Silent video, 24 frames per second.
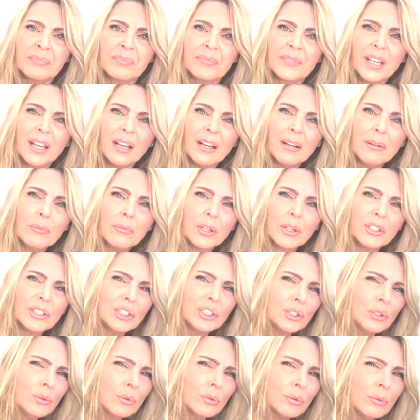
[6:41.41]
yeah, where
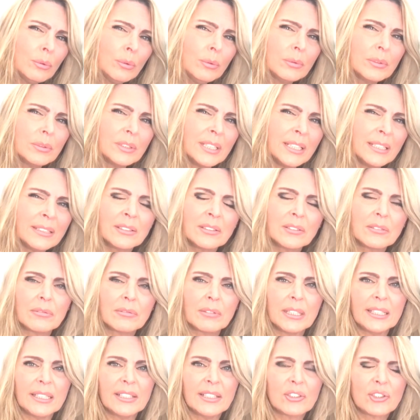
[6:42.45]
you didn't
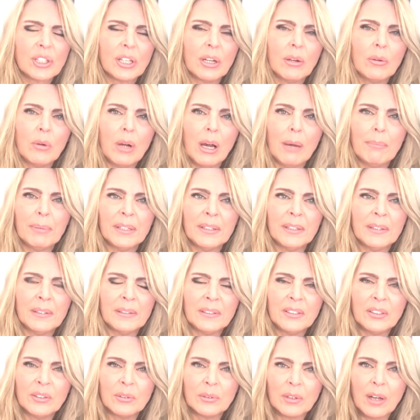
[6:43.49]
really show up
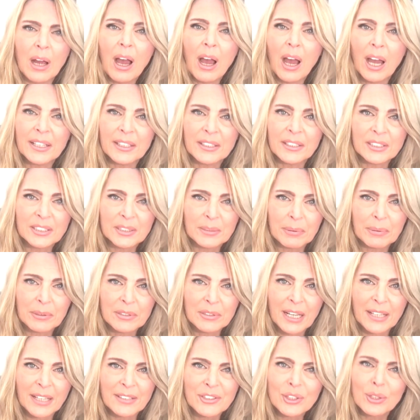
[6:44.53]
in your highest
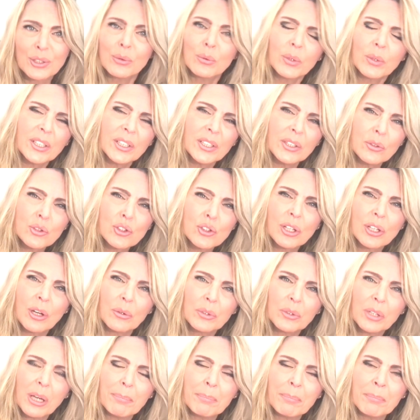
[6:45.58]
potential, where you
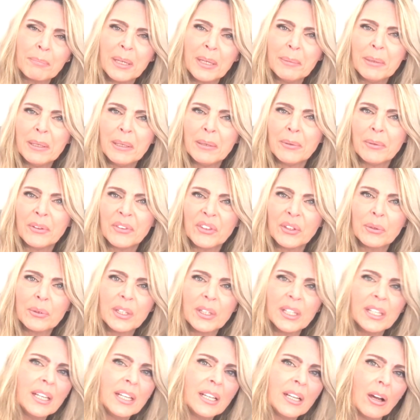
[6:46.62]
showed up maybe with your
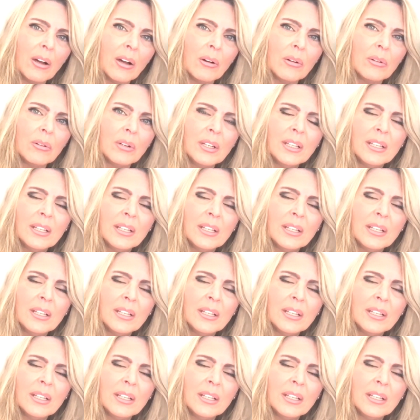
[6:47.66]
ego